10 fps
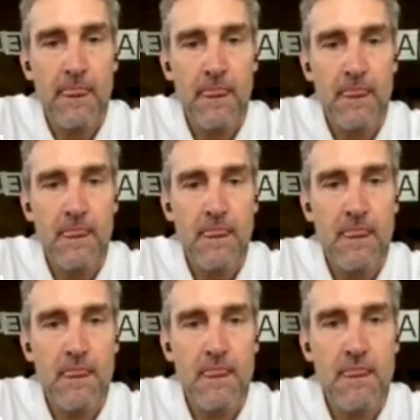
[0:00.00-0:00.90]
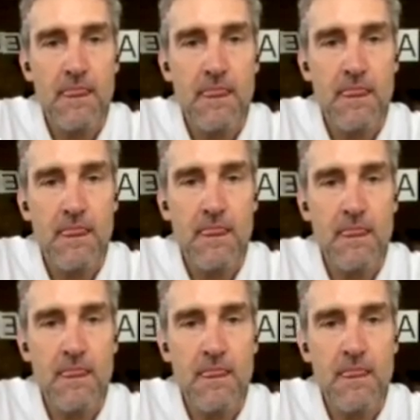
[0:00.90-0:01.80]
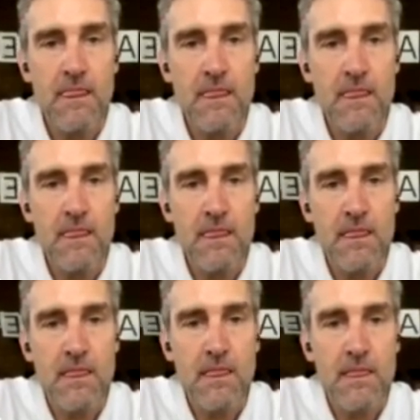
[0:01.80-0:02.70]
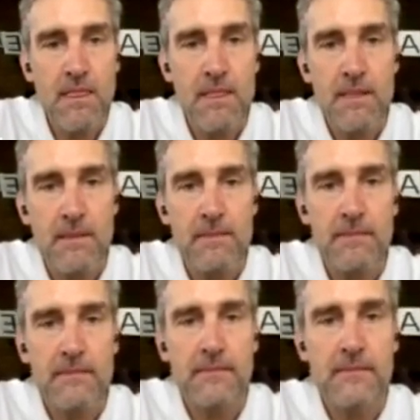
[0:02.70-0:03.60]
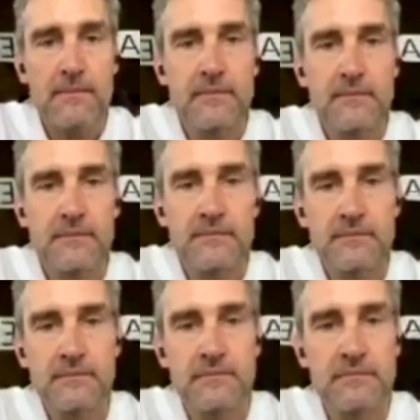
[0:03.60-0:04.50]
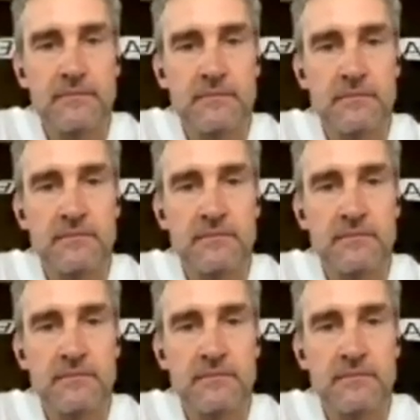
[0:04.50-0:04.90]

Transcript: The person shown says nothing.